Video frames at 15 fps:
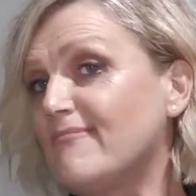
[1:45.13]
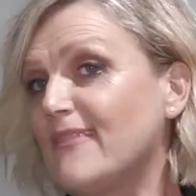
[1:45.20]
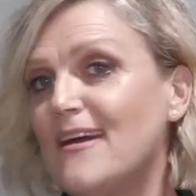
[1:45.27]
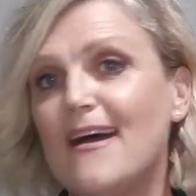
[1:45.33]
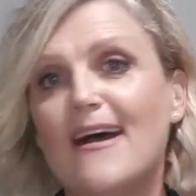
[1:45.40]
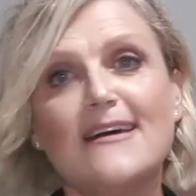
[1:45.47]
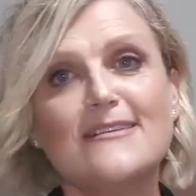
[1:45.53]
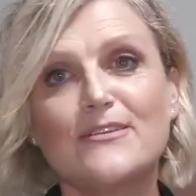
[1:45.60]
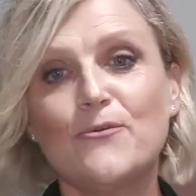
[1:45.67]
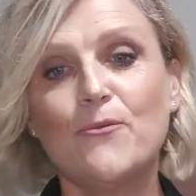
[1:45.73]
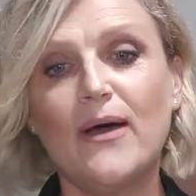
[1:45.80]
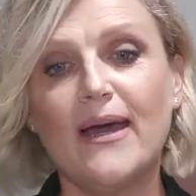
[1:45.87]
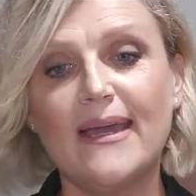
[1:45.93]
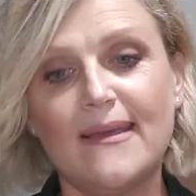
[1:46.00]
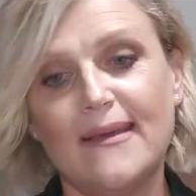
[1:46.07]
ask
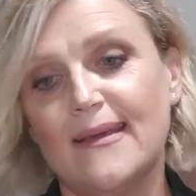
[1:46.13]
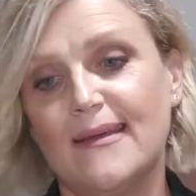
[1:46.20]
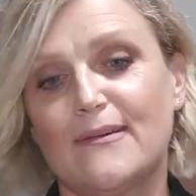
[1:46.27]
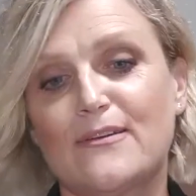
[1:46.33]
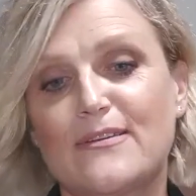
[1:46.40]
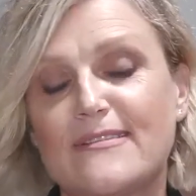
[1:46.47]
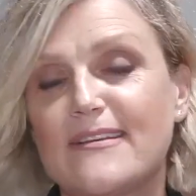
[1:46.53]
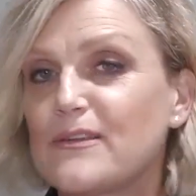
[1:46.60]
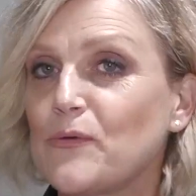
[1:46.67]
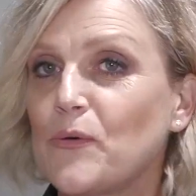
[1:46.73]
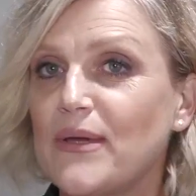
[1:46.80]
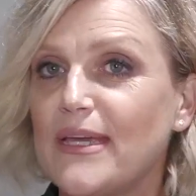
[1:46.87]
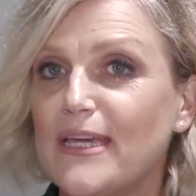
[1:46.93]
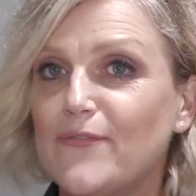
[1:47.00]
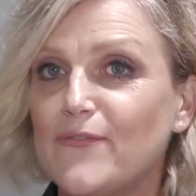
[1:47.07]
away, because that's what
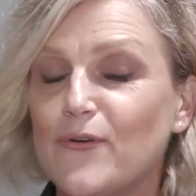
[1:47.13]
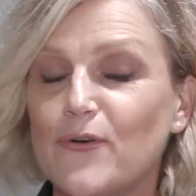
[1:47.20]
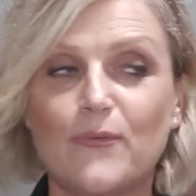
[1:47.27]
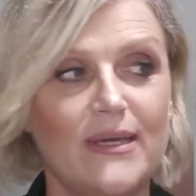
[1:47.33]
we're here for.